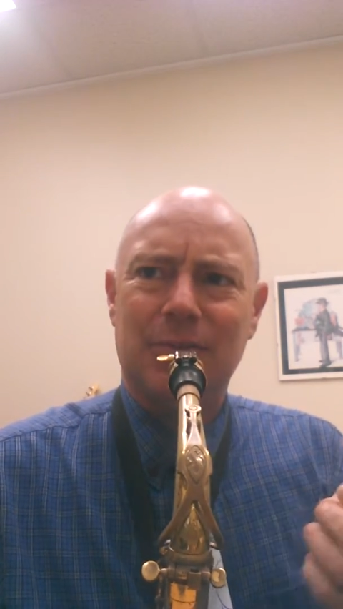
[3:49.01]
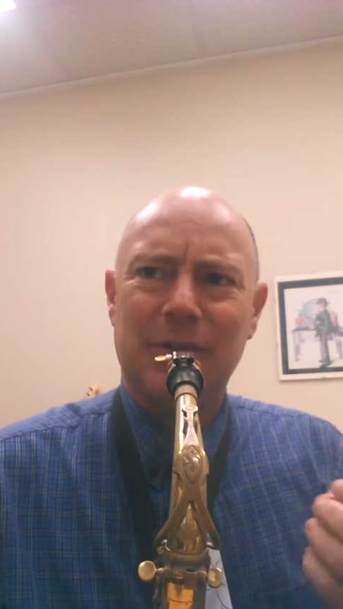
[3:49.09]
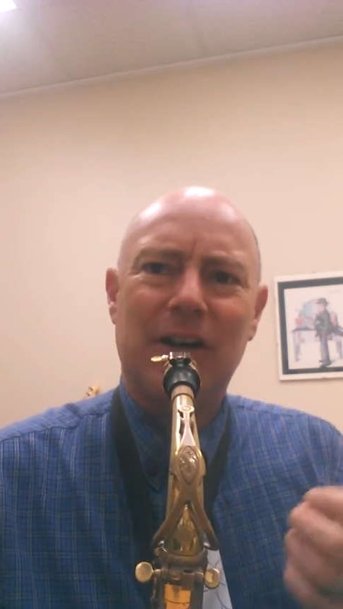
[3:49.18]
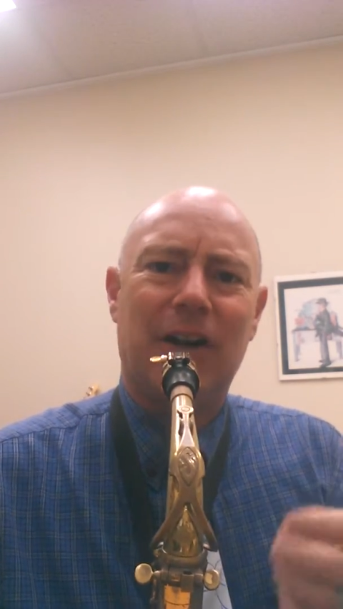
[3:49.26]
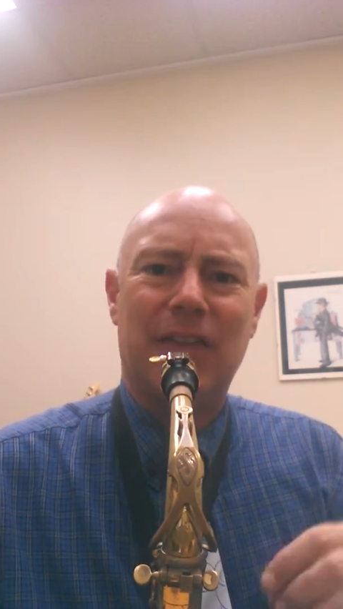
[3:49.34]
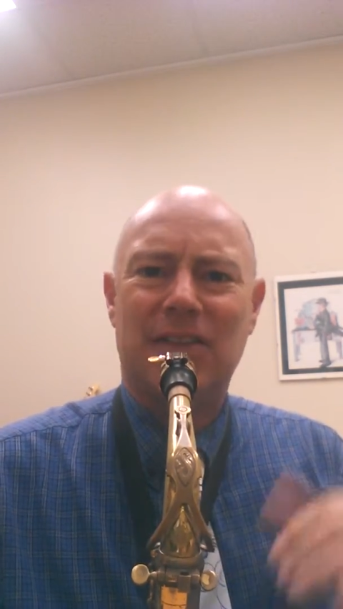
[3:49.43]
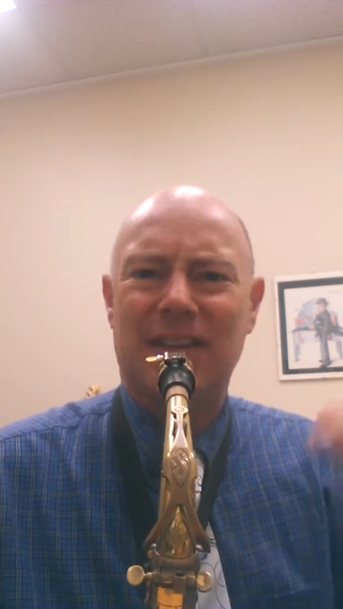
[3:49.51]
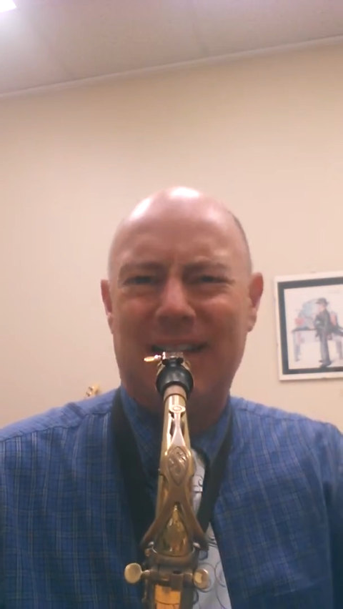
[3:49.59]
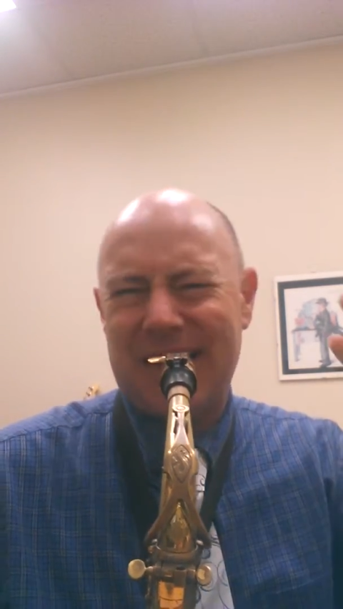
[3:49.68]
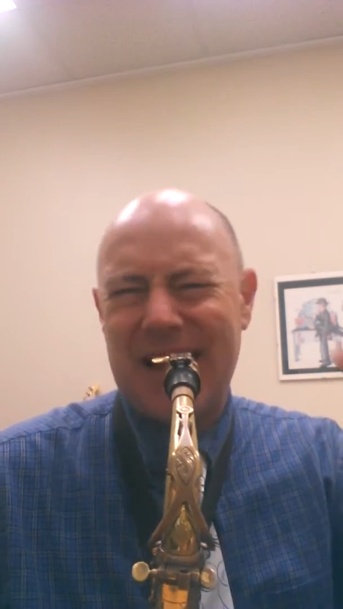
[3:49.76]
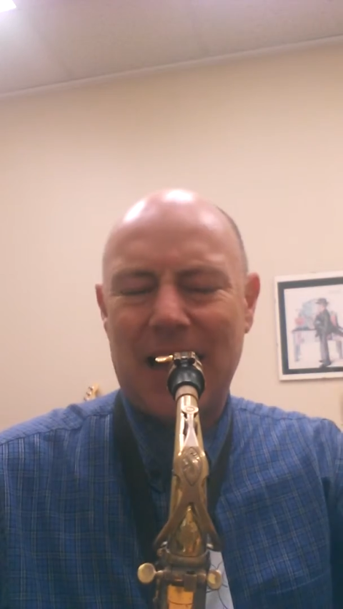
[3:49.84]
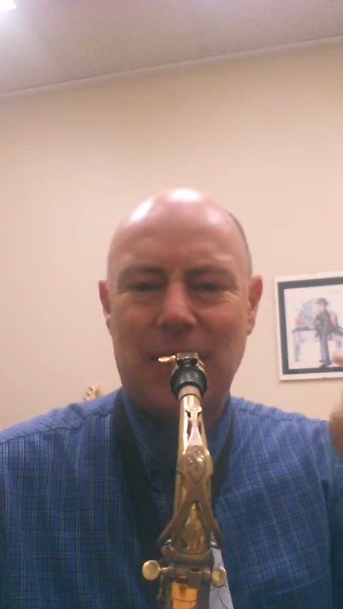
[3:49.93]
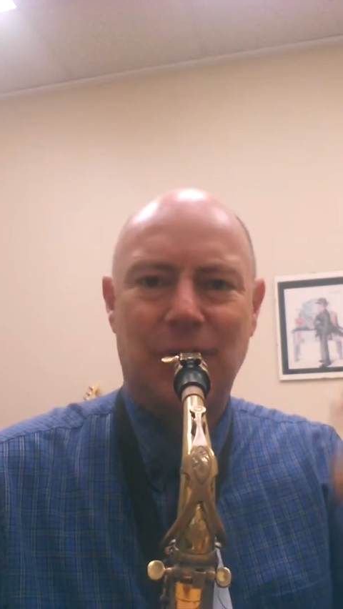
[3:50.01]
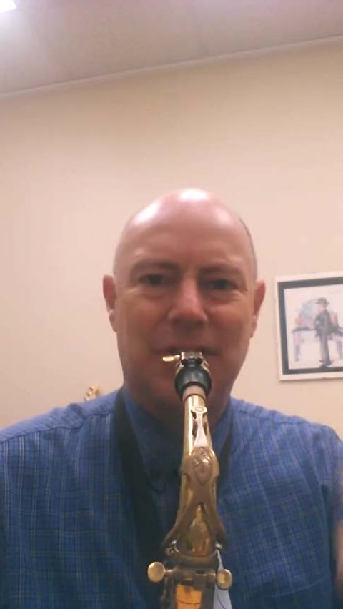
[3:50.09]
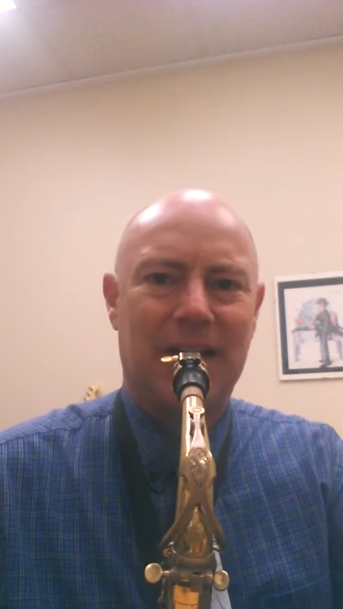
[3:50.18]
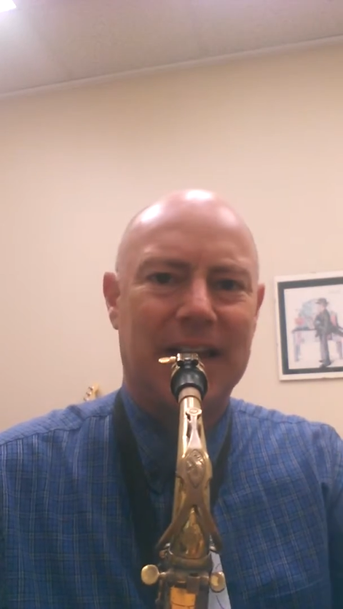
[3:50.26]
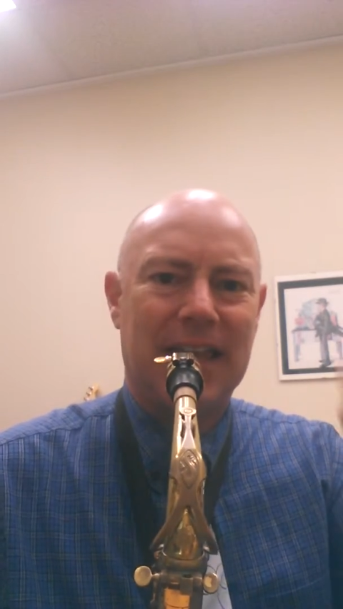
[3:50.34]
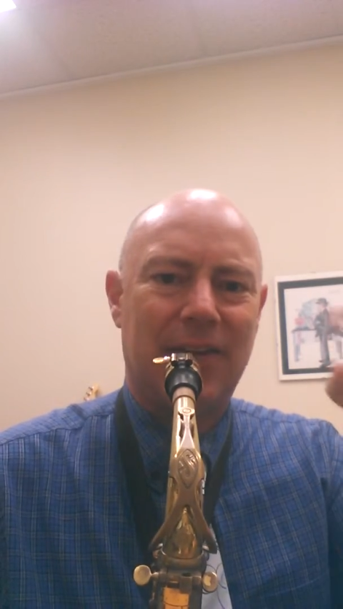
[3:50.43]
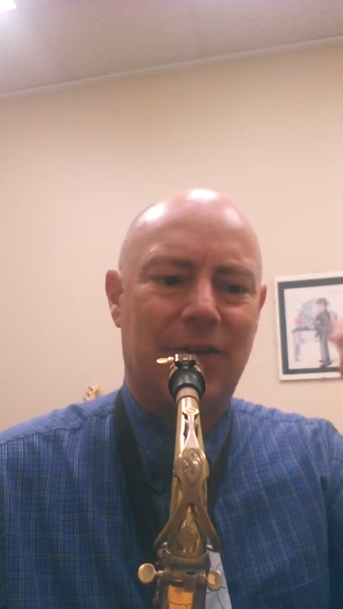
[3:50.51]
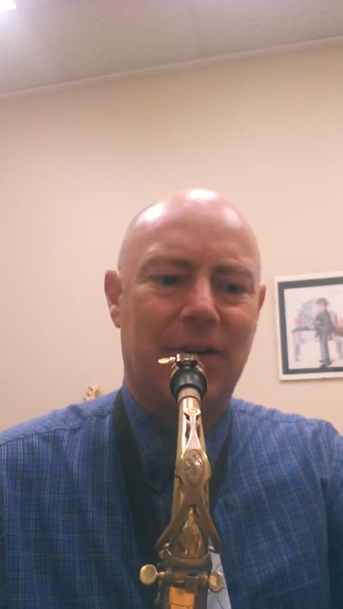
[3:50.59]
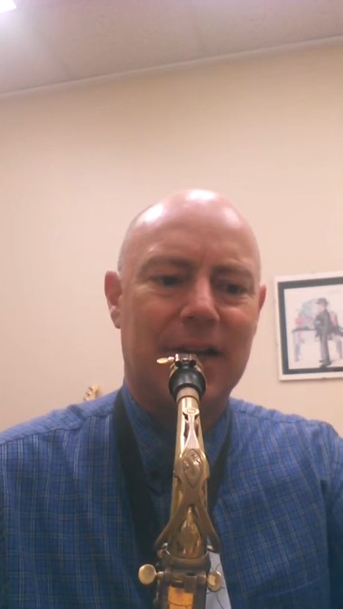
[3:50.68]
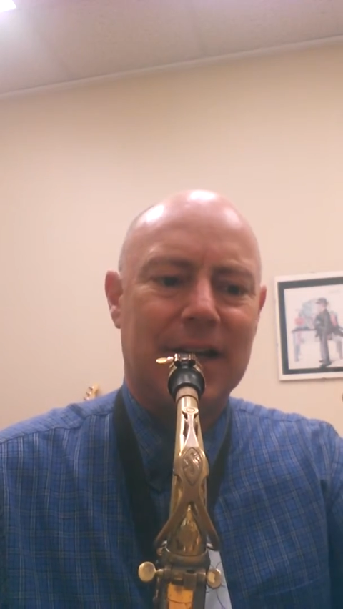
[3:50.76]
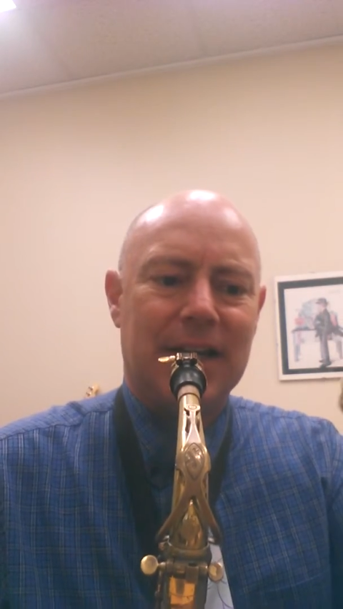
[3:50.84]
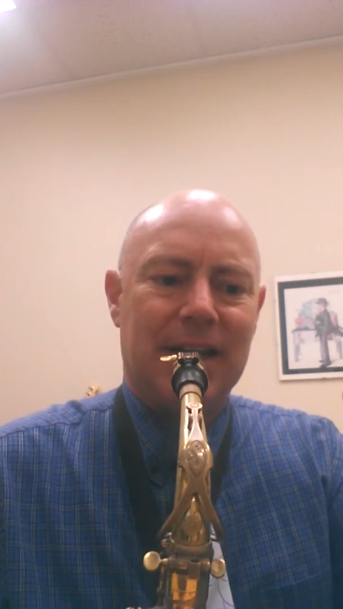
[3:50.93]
we call this legato tonguing, or